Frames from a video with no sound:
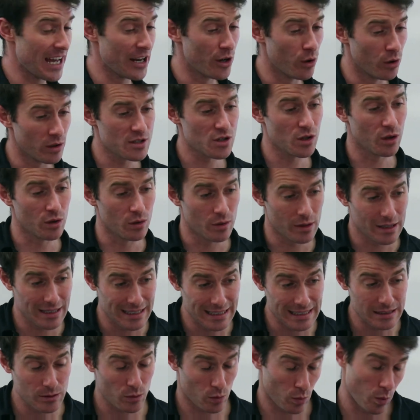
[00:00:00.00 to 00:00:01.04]
and also
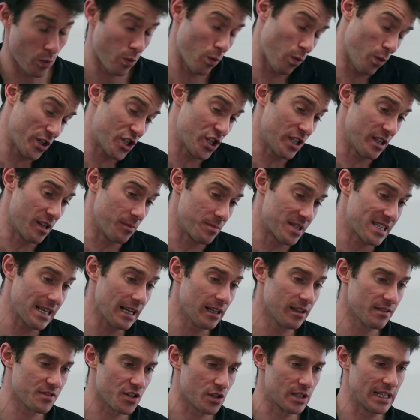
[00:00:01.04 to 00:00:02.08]
which in
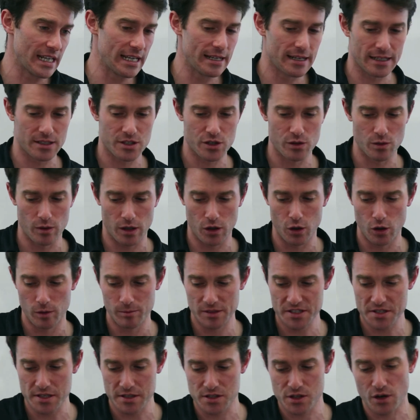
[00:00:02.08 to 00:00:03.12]
themselves are leading to a
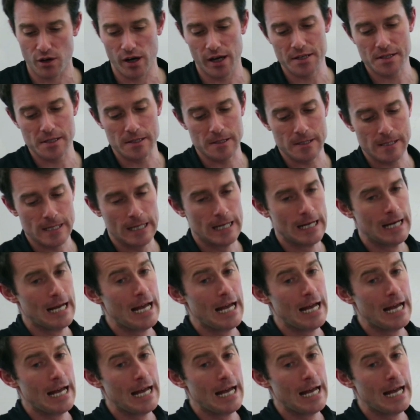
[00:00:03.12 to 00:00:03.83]
homelessness crisis.